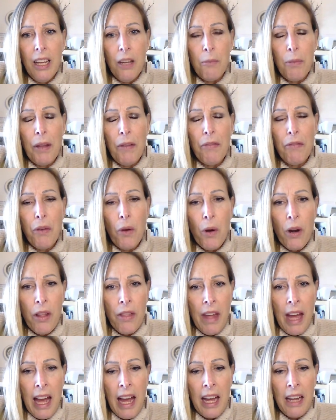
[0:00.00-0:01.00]
Before
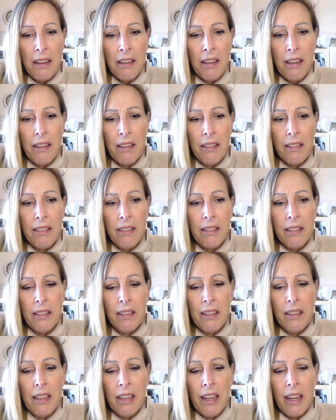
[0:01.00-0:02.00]
that,
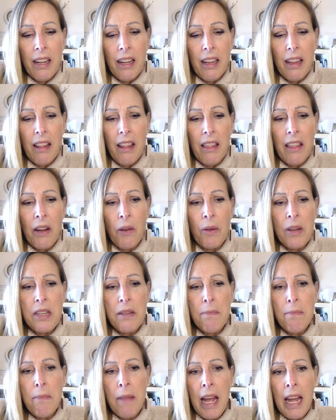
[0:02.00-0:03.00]
there
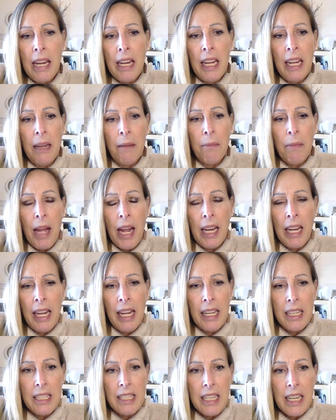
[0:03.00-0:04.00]
was many
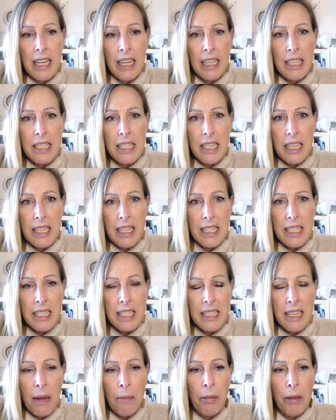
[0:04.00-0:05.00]

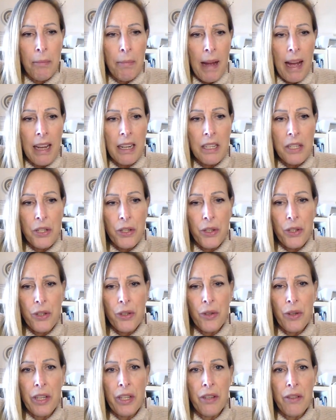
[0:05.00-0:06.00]
incidences, double back
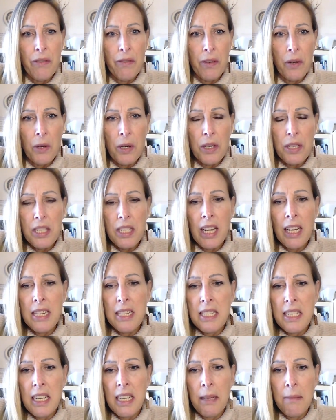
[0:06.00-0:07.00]
surgery, divorce,
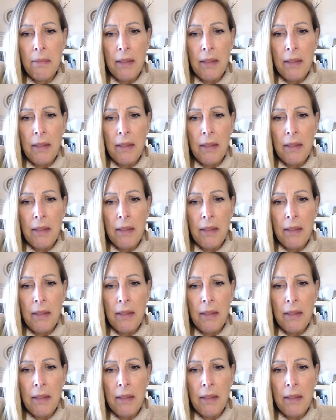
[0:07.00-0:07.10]
custody